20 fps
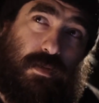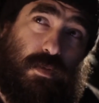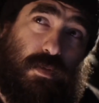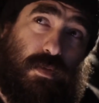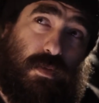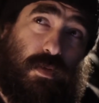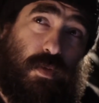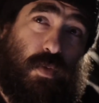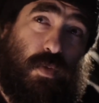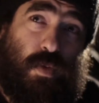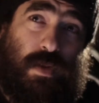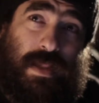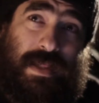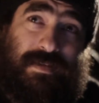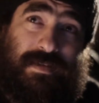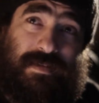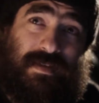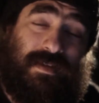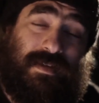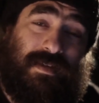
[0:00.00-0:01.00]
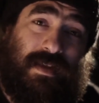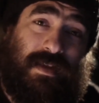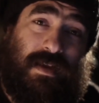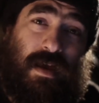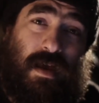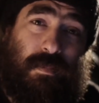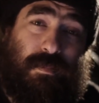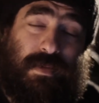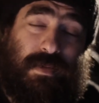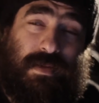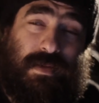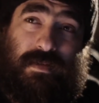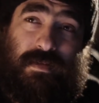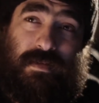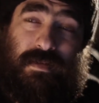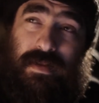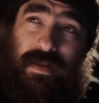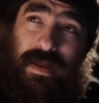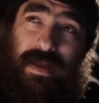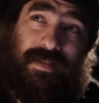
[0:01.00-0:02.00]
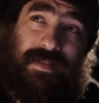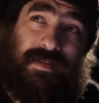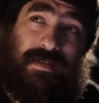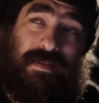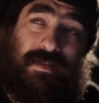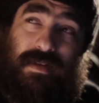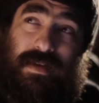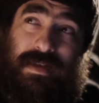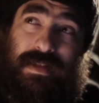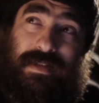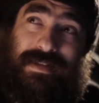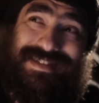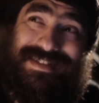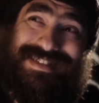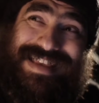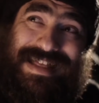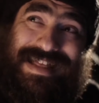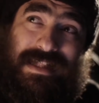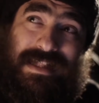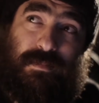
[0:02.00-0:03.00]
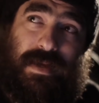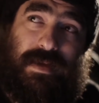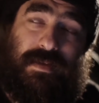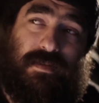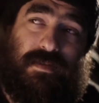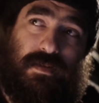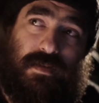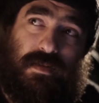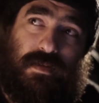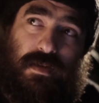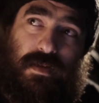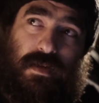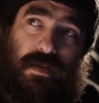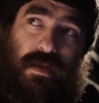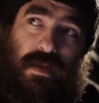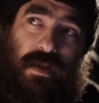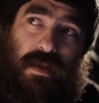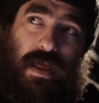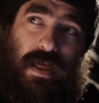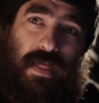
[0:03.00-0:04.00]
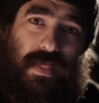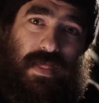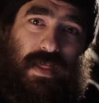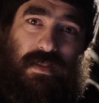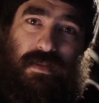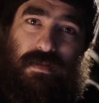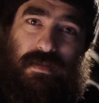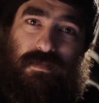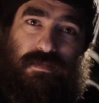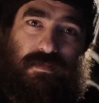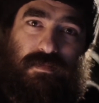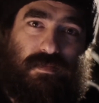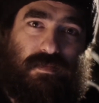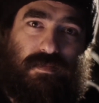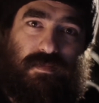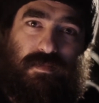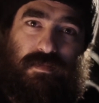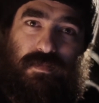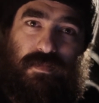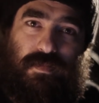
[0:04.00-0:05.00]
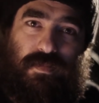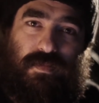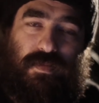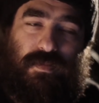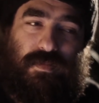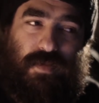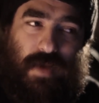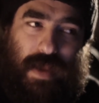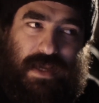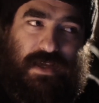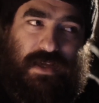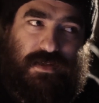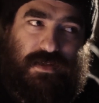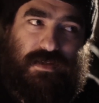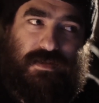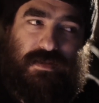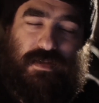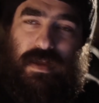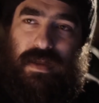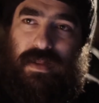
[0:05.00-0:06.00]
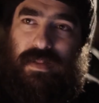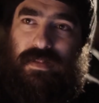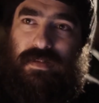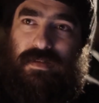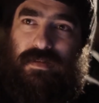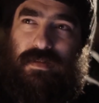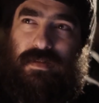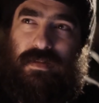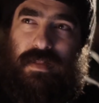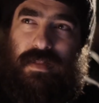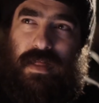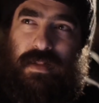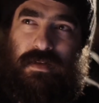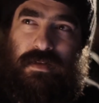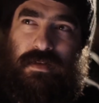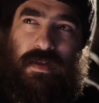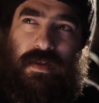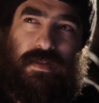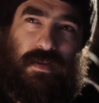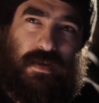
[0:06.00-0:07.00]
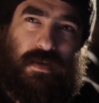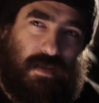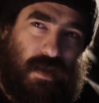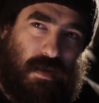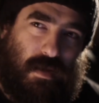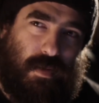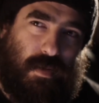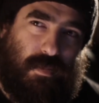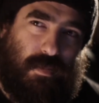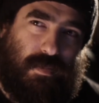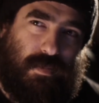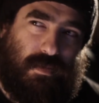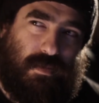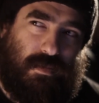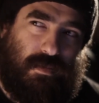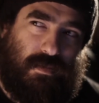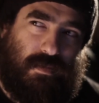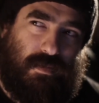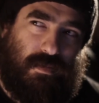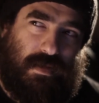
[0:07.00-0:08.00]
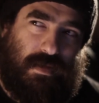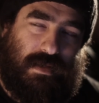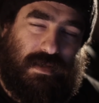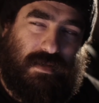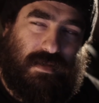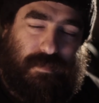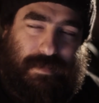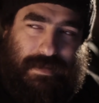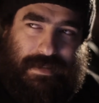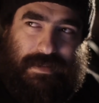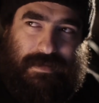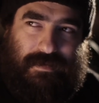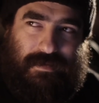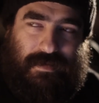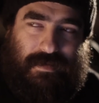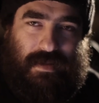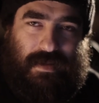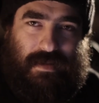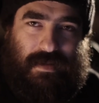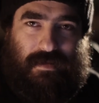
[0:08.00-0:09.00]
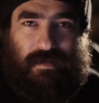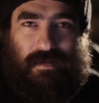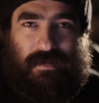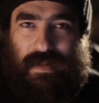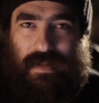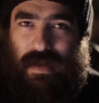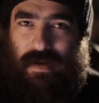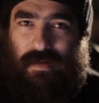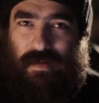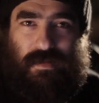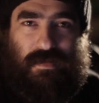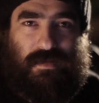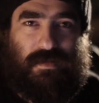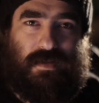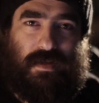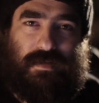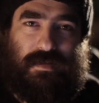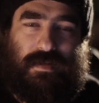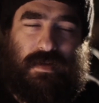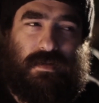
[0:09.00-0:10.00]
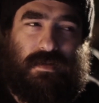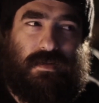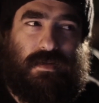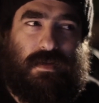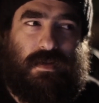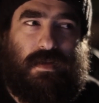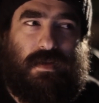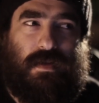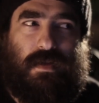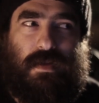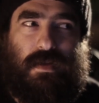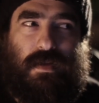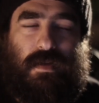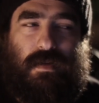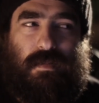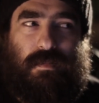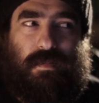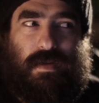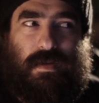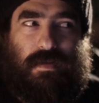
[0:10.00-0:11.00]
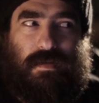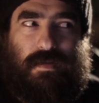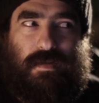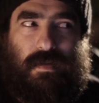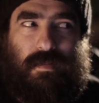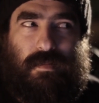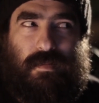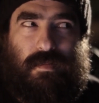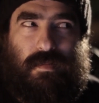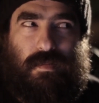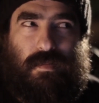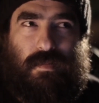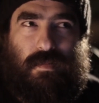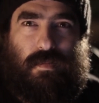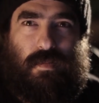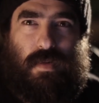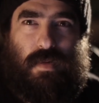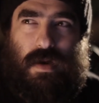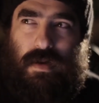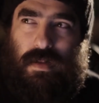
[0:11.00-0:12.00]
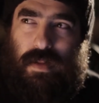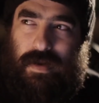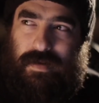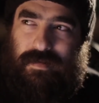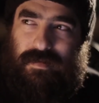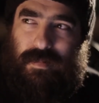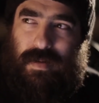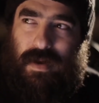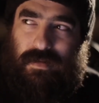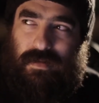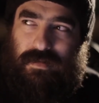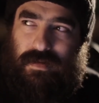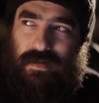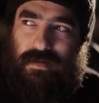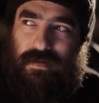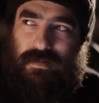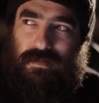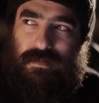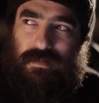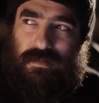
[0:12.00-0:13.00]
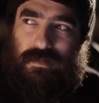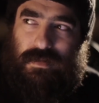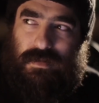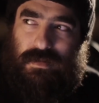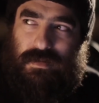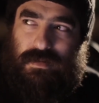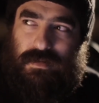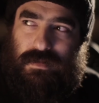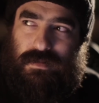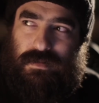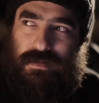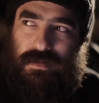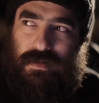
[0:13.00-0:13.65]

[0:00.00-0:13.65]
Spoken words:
all ended in stalemate, and then for ages, and then another club opened in its place, and then now it's shut down. But what I liked about it was